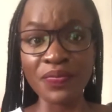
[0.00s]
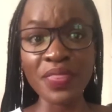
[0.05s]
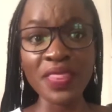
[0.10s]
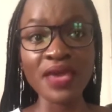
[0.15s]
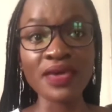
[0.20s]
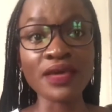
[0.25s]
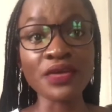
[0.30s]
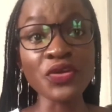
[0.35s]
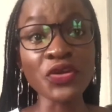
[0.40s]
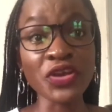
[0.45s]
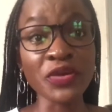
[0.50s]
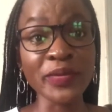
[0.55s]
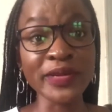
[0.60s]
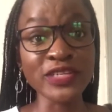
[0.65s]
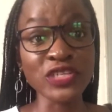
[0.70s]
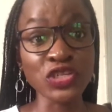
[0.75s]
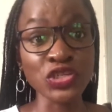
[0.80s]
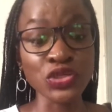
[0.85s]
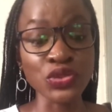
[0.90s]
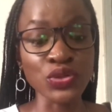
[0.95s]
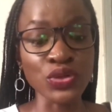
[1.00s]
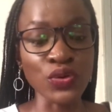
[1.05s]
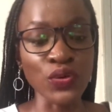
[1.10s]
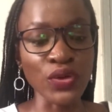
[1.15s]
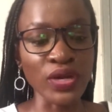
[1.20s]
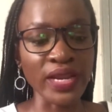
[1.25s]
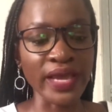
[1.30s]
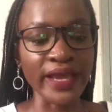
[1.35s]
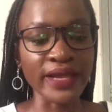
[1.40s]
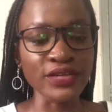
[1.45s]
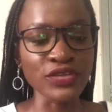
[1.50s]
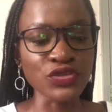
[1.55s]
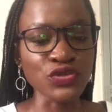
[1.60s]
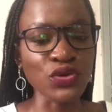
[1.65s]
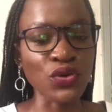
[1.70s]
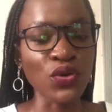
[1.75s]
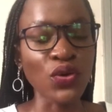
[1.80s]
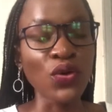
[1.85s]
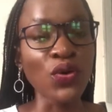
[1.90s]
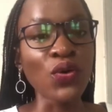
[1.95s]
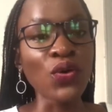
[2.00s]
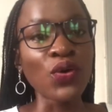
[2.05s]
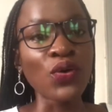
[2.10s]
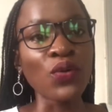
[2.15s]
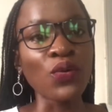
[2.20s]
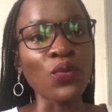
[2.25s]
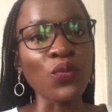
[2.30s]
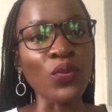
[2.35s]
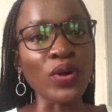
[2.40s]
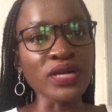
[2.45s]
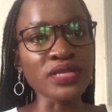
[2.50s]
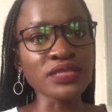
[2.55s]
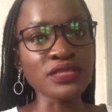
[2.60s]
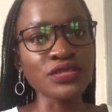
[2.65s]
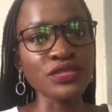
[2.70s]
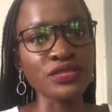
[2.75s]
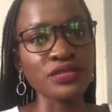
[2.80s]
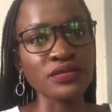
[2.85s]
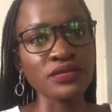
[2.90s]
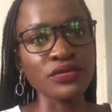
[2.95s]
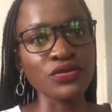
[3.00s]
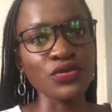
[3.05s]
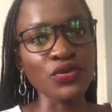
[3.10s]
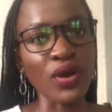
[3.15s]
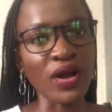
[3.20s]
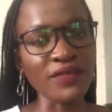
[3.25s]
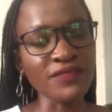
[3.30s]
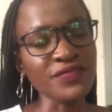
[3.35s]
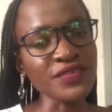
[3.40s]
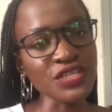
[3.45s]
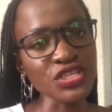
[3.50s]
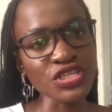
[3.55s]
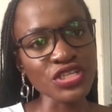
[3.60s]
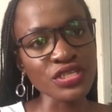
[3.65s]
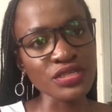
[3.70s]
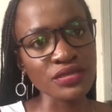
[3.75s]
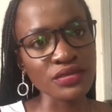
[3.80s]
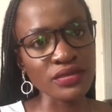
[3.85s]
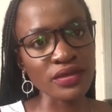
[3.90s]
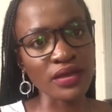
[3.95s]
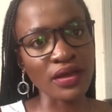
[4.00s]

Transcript: the documents should look like. So once you have finished